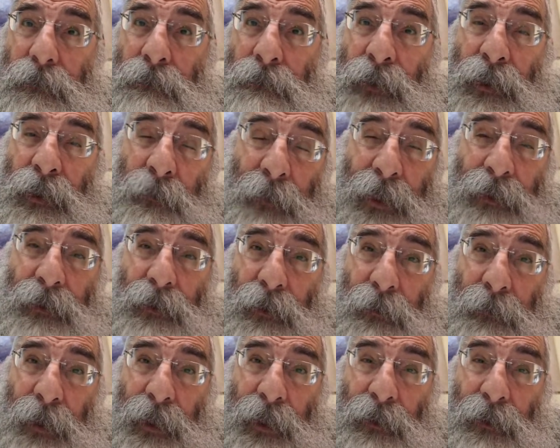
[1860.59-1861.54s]
Milamata
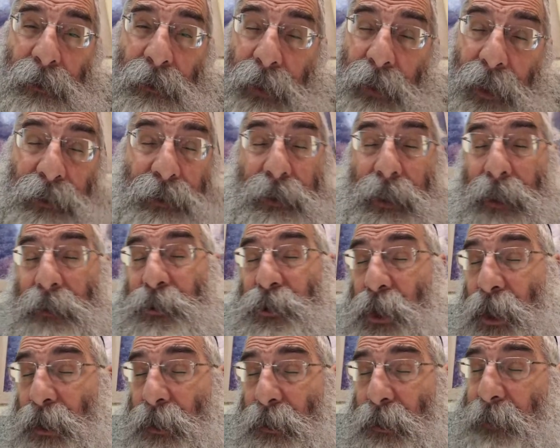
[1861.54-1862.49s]
lamayla, that's not
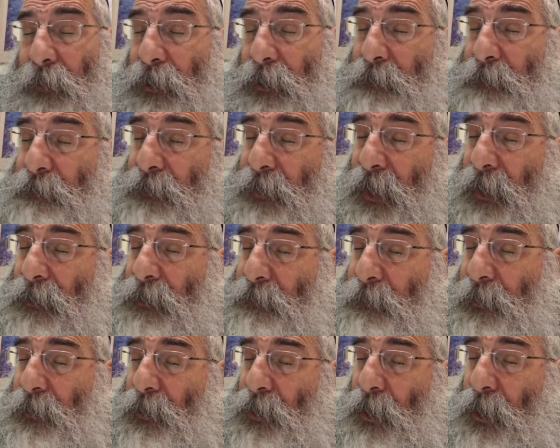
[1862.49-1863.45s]
shalom, that's
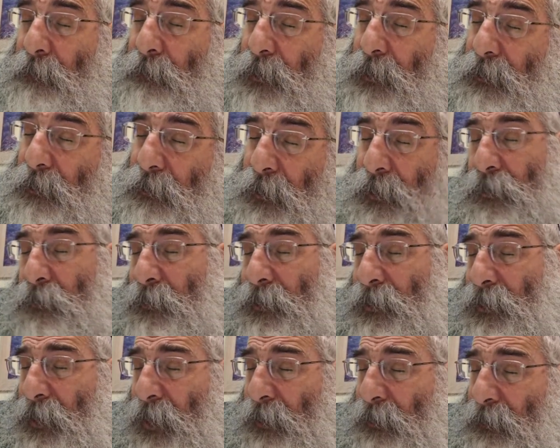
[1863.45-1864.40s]
milchama. That's what we
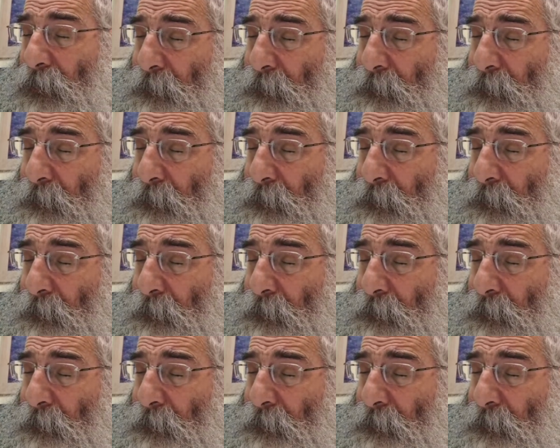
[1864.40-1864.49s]
said in the